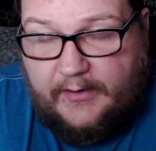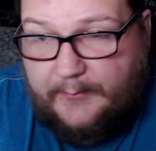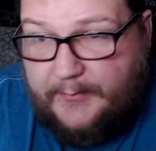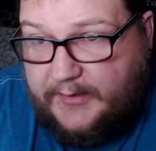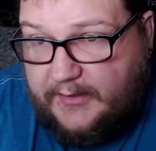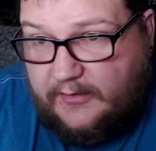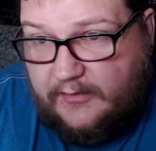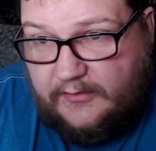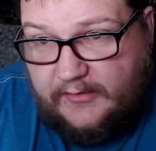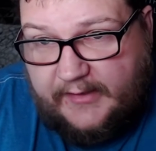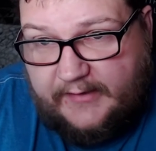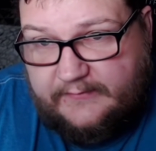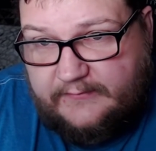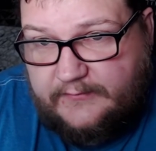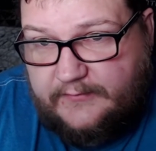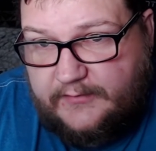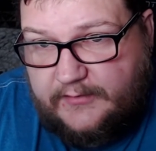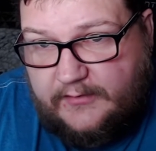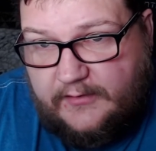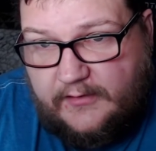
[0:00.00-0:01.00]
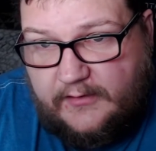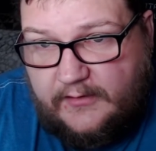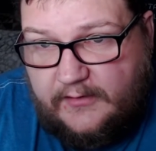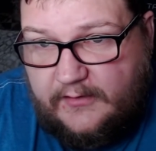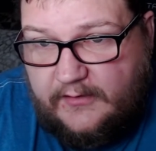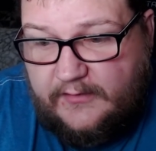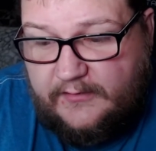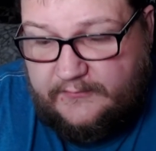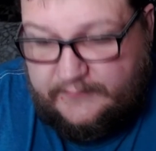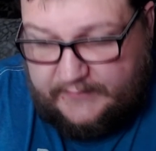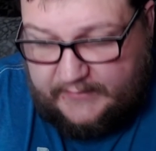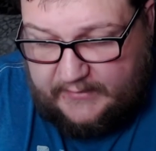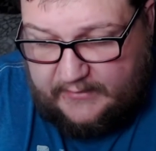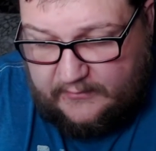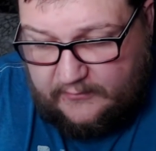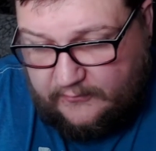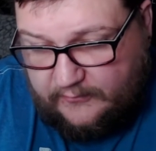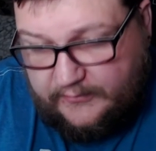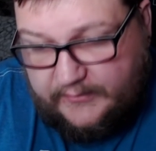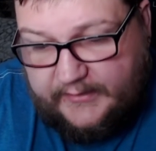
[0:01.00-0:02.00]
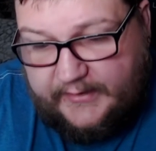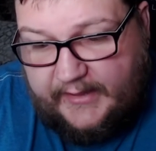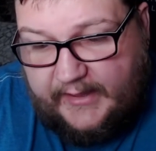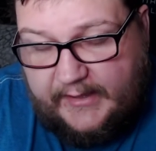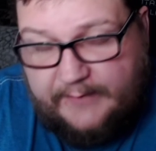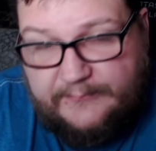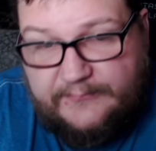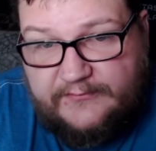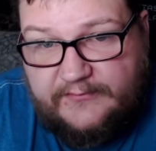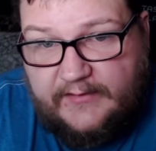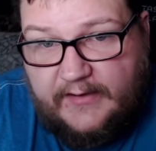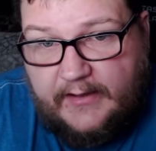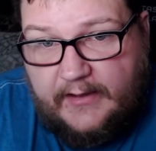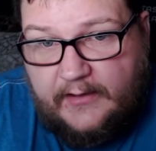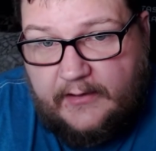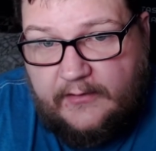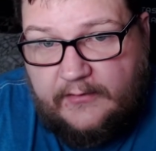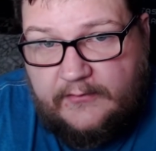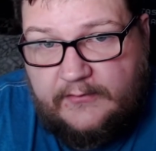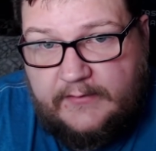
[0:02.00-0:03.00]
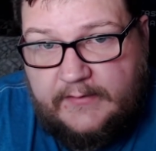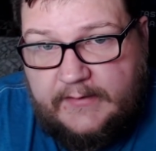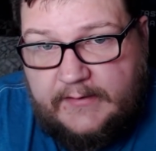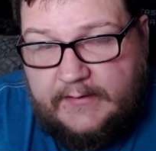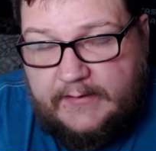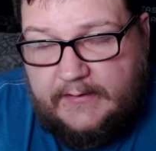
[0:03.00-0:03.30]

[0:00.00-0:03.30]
I've been collecting the cards. I got all the games now.